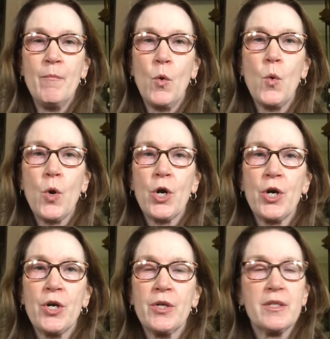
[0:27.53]

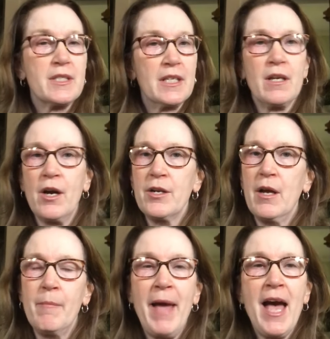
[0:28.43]
or sit on
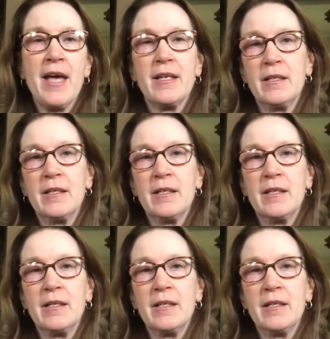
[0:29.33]
a mat,